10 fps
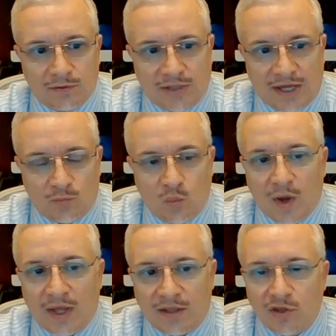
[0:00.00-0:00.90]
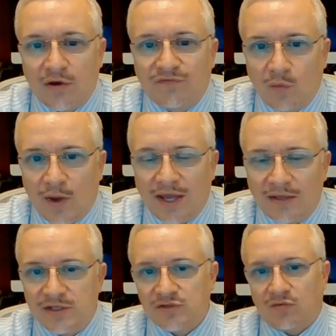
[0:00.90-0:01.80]
you have to weigh
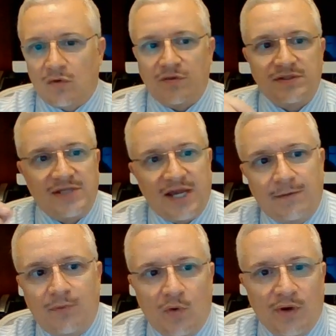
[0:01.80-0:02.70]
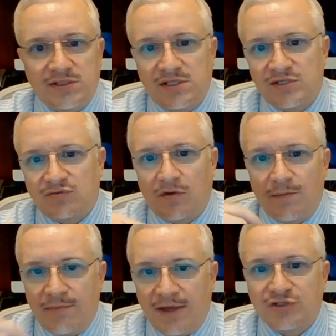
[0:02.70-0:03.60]
in. These are all the data points. These are all the
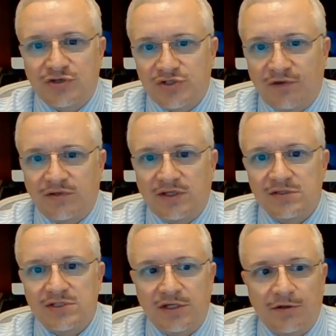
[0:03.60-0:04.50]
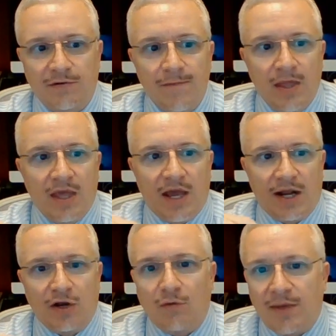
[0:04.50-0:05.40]
metrics you have to consider. And
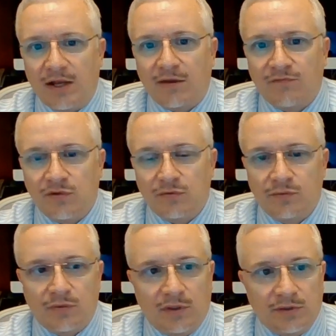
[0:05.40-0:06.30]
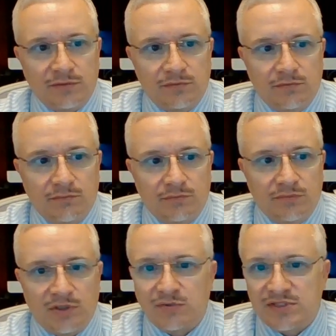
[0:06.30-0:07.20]
I know many of you
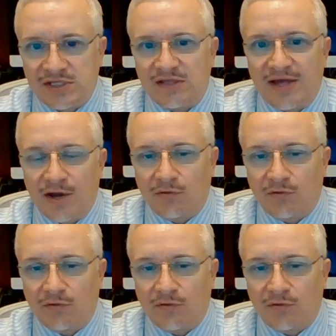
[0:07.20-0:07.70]
don't see that